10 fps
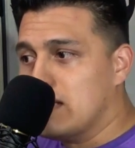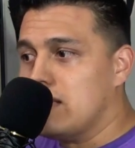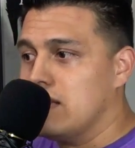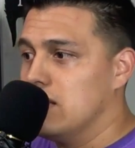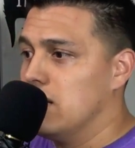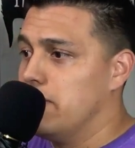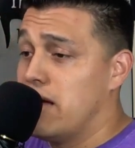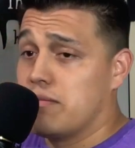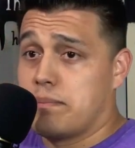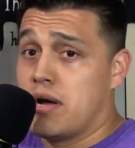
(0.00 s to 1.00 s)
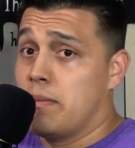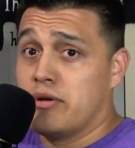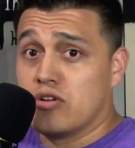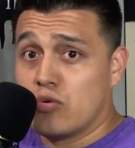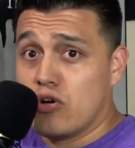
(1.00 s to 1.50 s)
that
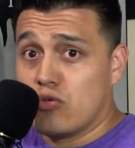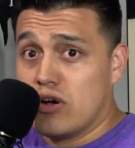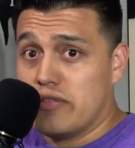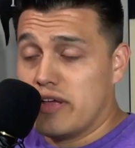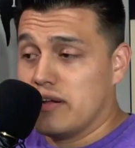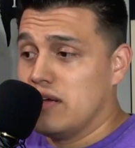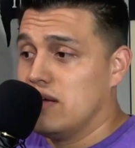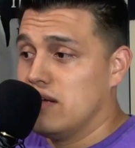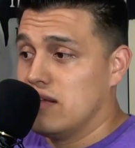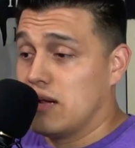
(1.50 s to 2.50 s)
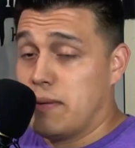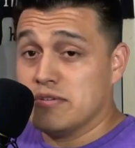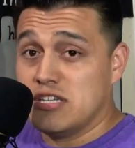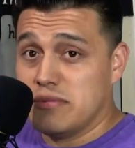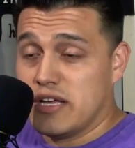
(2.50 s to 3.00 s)
popular Rode one that a lot of
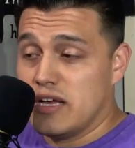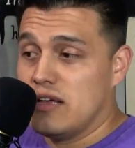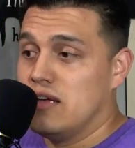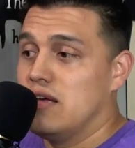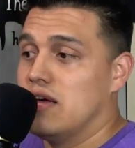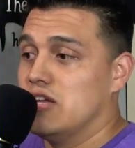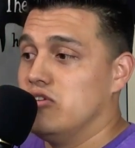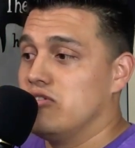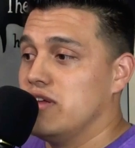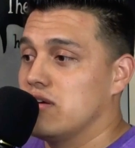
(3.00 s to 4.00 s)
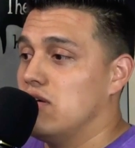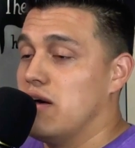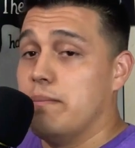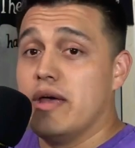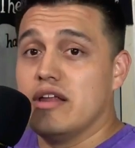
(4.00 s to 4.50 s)
people seem to get. And you think, oh,
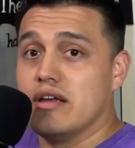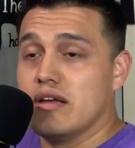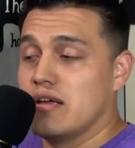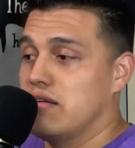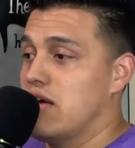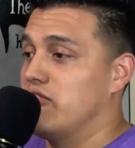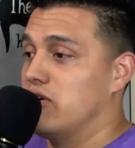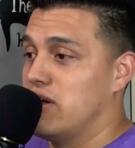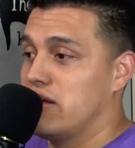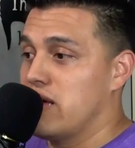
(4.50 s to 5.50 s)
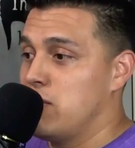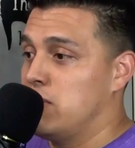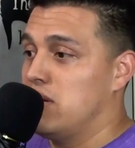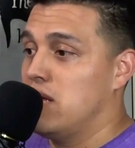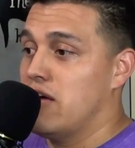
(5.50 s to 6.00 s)
I made it. Have a great
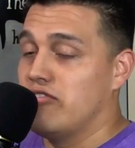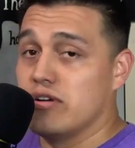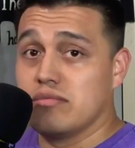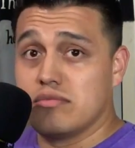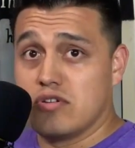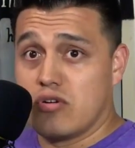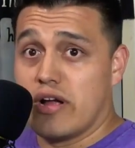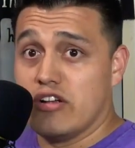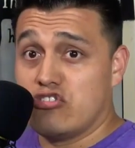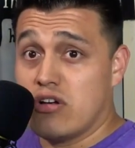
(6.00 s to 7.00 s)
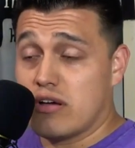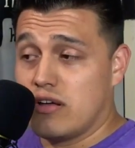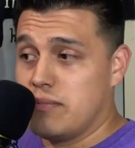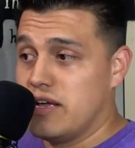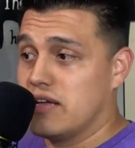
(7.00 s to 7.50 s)
camera, have a great
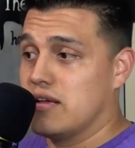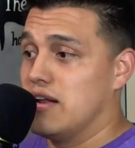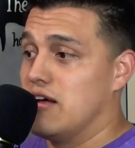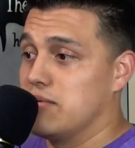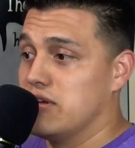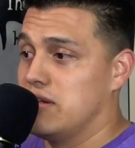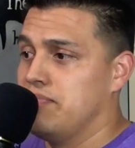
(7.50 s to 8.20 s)
shotgun mic, and now I'm good.